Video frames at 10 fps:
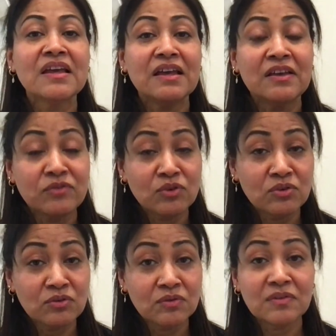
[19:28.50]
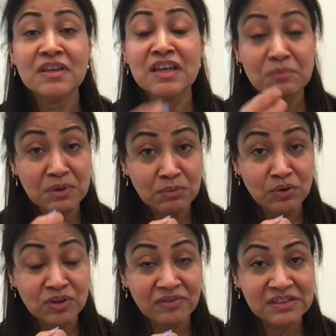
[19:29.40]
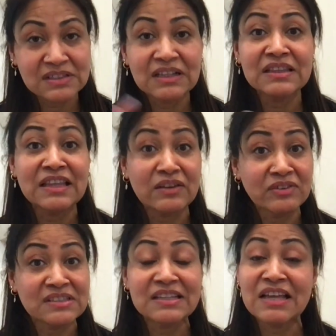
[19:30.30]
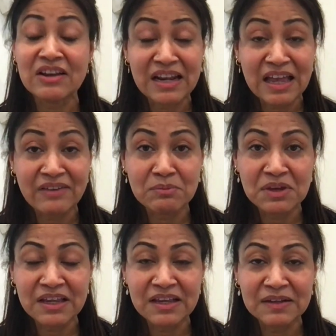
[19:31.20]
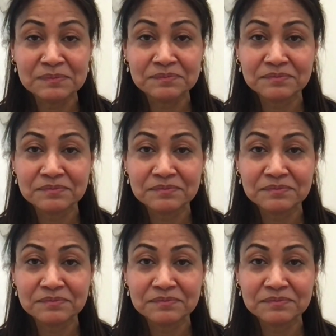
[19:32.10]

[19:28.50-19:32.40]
If you hear me blow the whistle, then we sit down and have a meeting.